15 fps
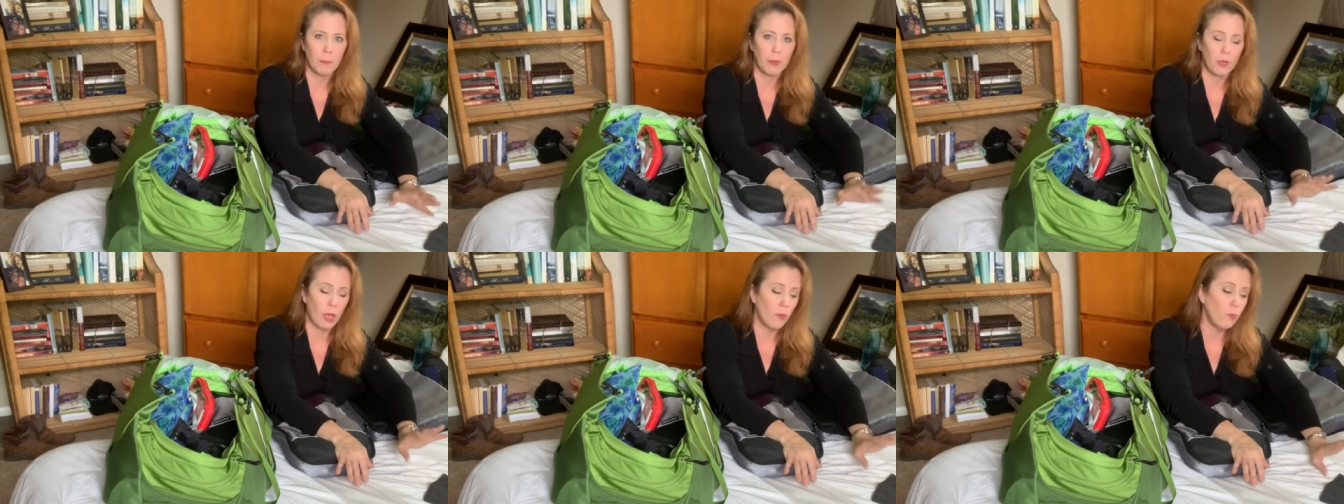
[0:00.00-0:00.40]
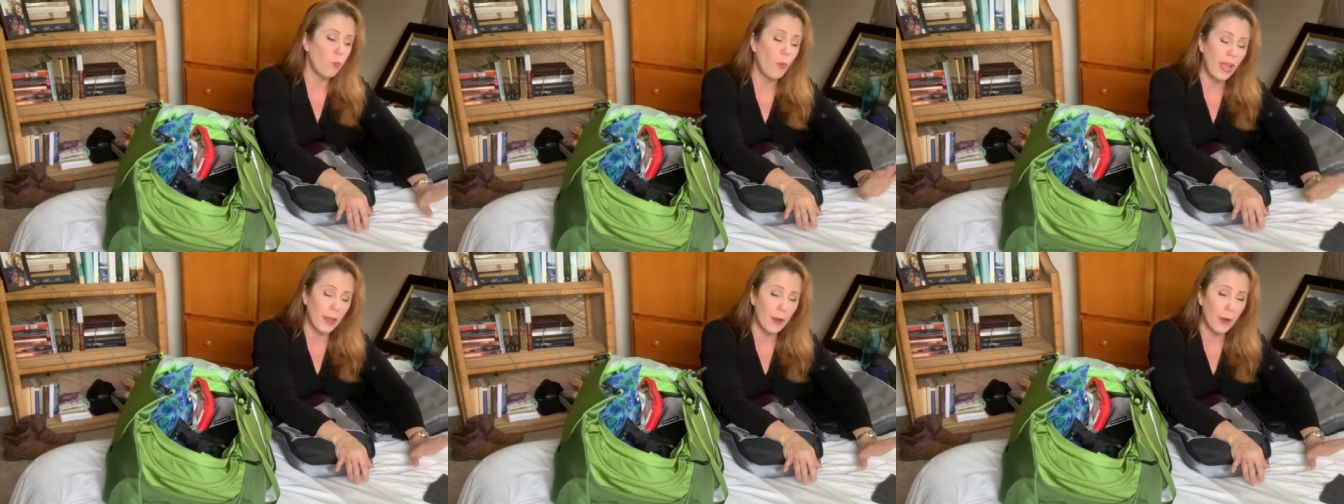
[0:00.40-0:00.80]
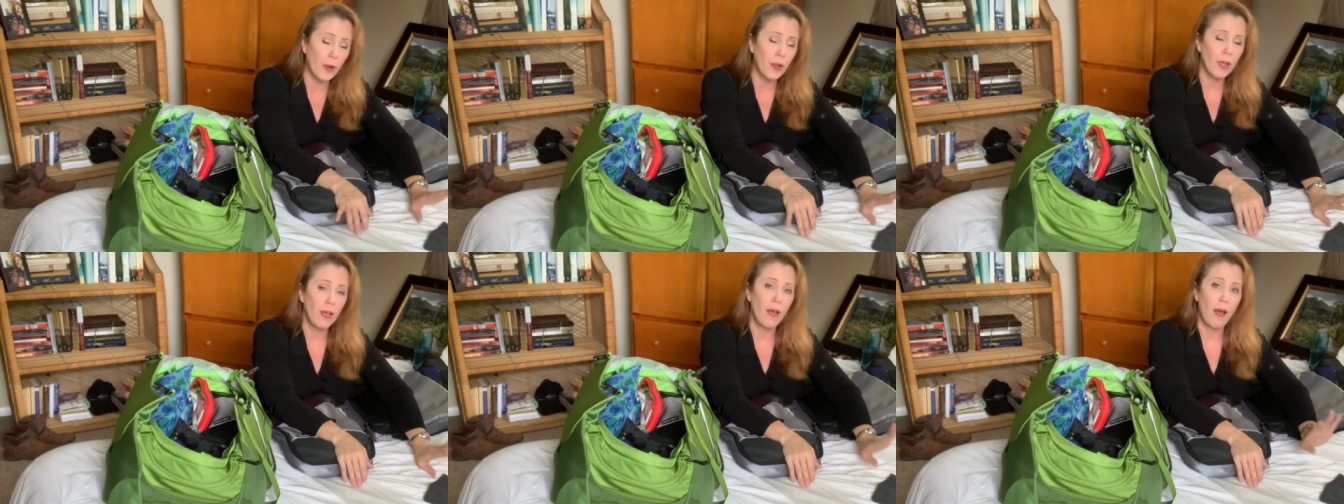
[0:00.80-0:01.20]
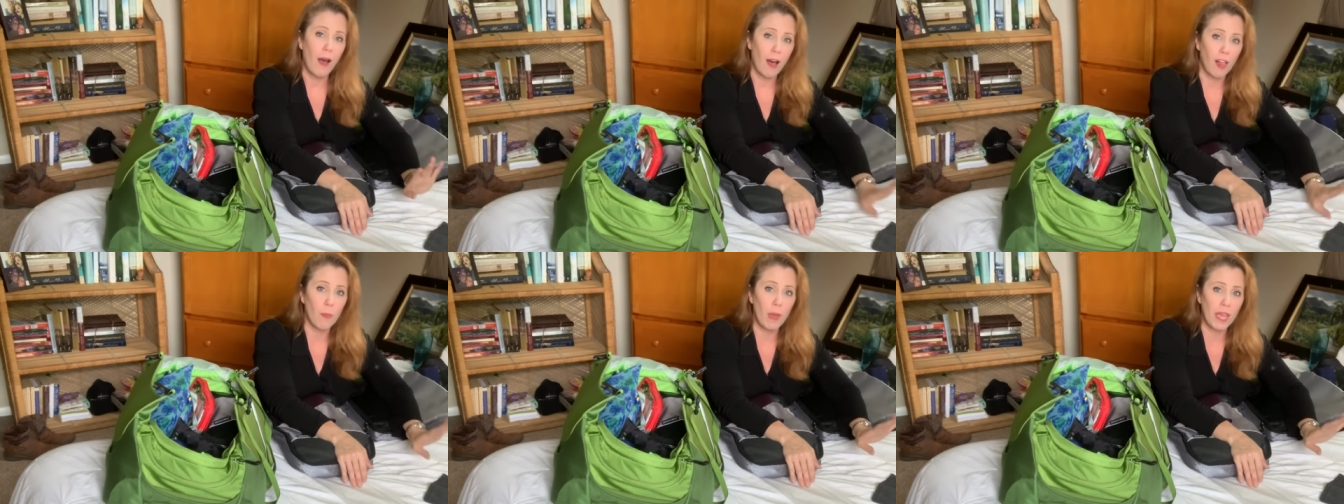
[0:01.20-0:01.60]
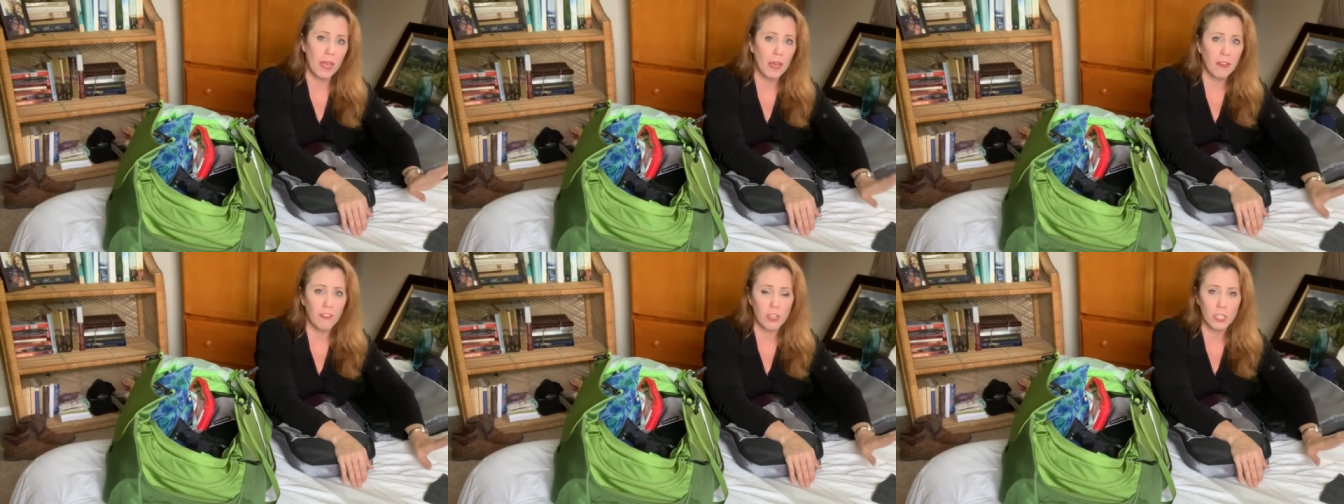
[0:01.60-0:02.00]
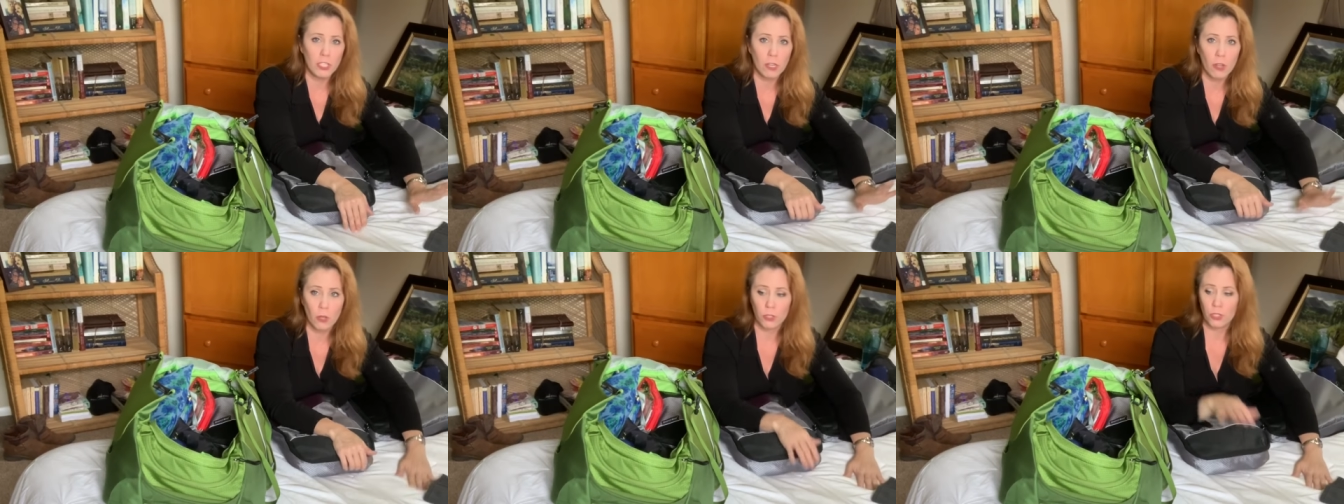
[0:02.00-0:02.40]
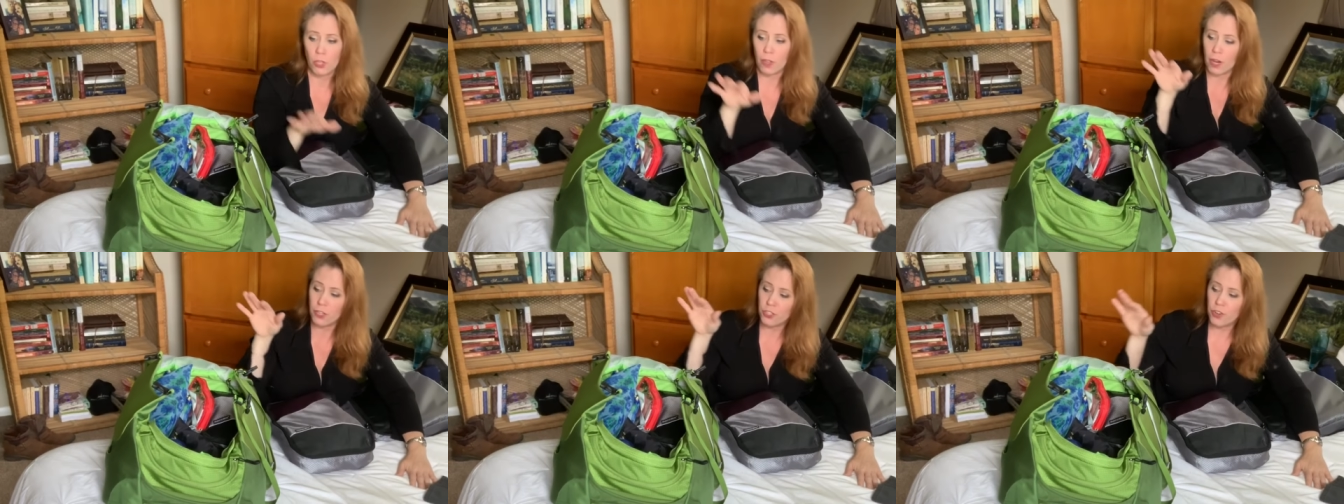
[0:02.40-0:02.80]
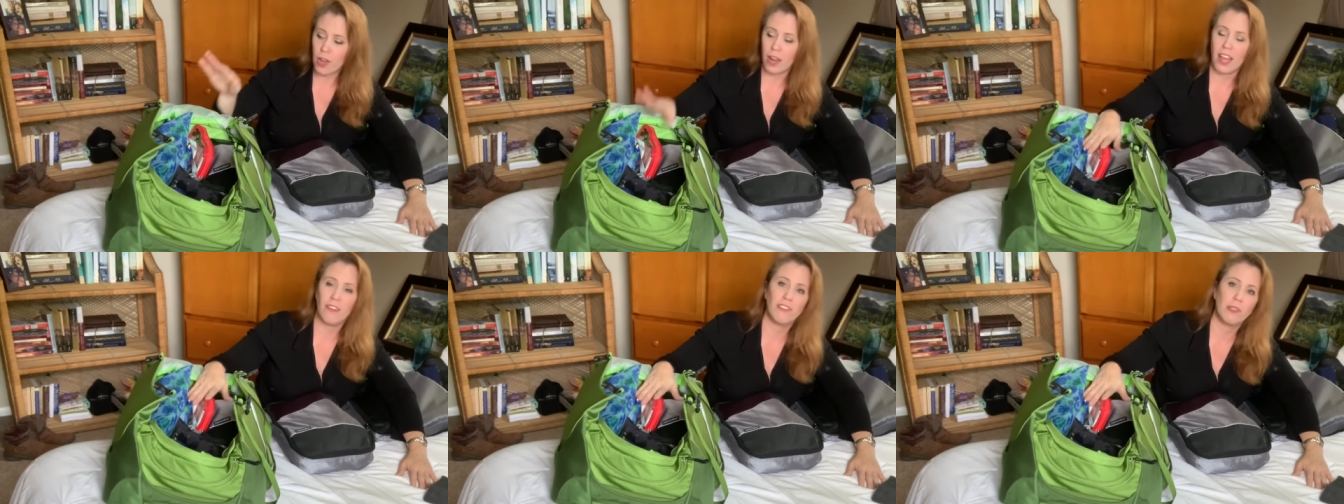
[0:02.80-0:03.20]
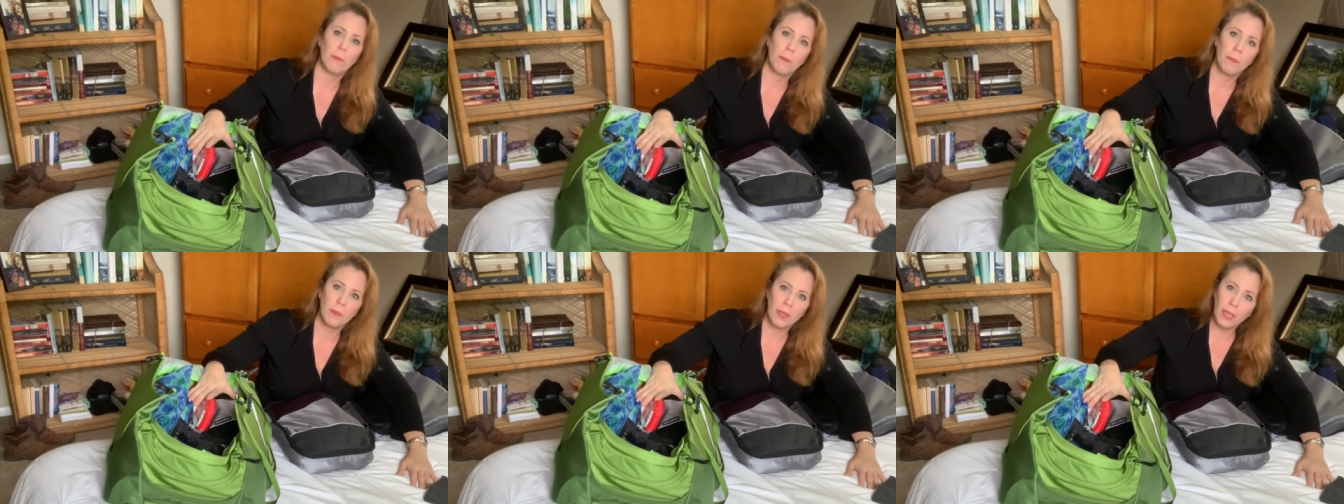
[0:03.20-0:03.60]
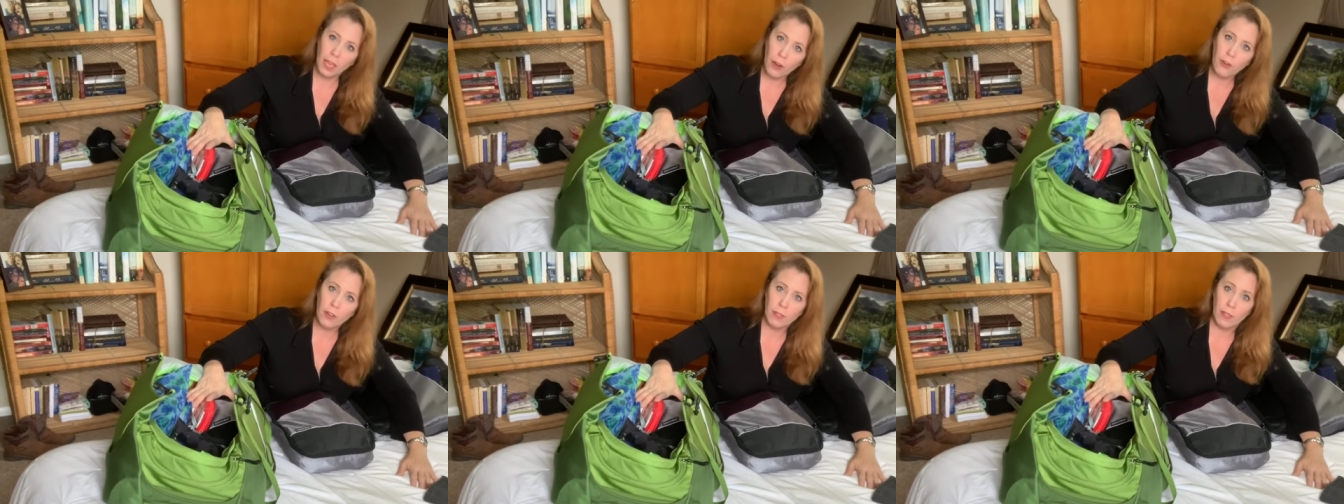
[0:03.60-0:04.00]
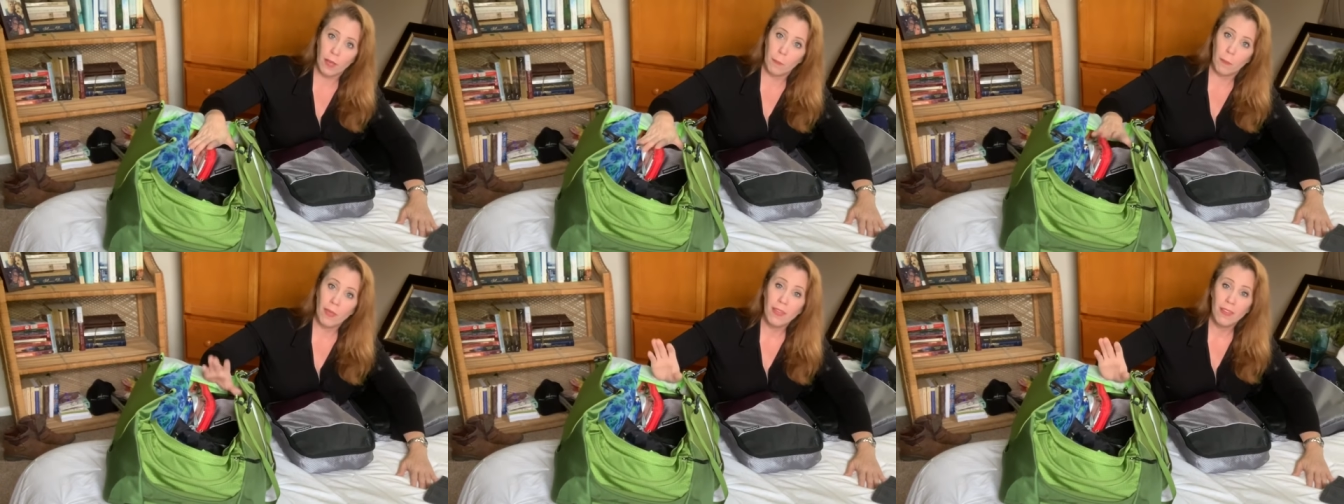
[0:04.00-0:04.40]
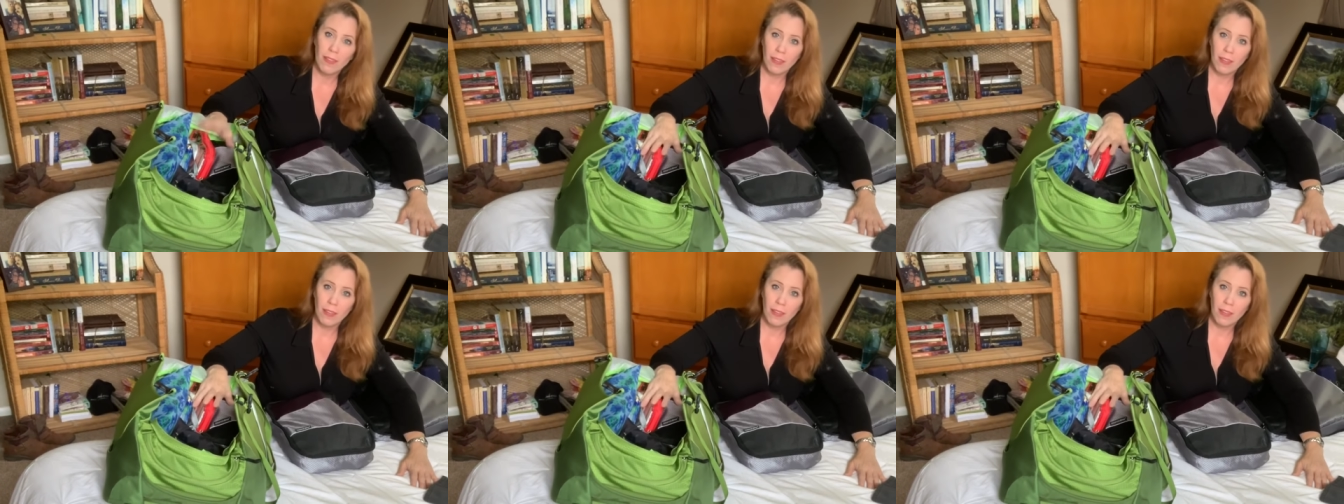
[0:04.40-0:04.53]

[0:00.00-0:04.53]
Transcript: I put, I wear all my heaviest clothes so that I do not have to carry them